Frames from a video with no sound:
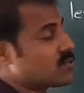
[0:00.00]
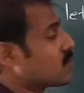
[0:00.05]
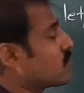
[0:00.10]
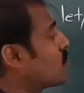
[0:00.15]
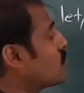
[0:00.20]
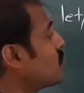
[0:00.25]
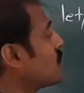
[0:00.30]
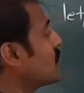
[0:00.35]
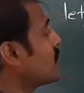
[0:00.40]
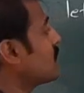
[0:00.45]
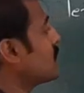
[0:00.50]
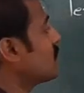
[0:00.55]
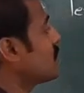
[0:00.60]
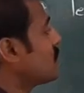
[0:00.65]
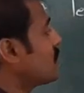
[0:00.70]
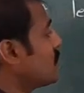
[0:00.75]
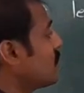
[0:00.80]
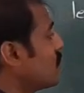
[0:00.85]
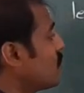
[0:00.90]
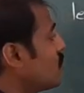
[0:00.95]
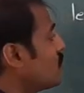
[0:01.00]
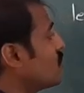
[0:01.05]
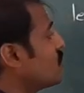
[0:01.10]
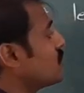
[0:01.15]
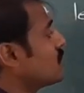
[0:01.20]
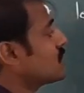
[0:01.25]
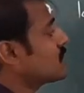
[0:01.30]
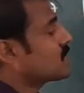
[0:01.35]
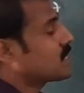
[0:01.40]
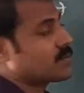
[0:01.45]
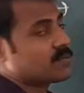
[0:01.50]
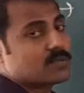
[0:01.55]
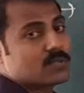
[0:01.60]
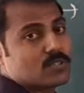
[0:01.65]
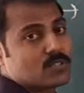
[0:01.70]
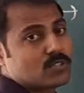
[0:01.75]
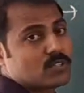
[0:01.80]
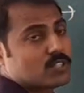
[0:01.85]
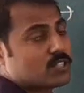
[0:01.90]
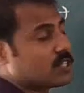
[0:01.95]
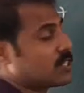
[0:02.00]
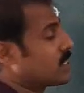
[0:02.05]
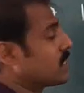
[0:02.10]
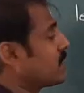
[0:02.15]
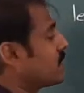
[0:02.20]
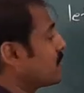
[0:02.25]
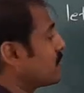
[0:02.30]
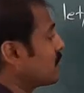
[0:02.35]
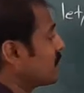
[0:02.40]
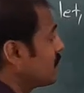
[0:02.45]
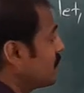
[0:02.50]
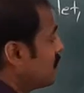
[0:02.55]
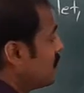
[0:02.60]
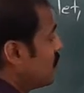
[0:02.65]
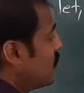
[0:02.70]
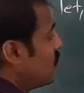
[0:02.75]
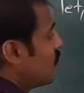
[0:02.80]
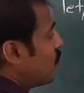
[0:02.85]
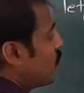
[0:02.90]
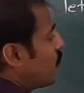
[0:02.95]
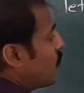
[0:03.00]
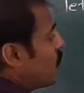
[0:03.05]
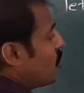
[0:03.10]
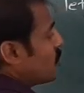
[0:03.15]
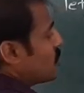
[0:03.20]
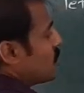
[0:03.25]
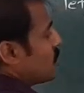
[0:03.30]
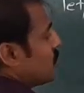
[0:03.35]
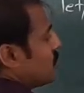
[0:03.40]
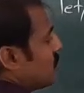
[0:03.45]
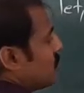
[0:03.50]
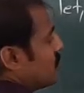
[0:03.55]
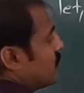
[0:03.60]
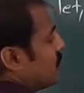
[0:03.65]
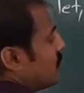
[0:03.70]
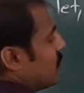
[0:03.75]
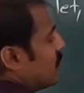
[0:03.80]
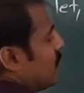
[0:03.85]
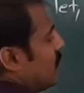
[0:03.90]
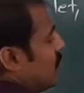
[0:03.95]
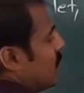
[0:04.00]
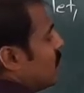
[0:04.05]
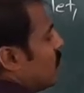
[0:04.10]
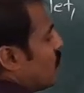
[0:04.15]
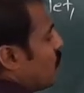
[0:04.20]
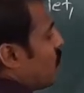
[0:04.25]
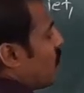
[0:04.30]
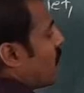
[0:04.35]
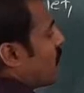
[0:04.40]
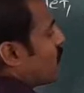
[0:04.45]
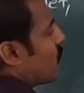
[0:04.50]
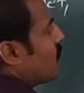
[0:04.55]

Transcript: so we use the substitution here. Put for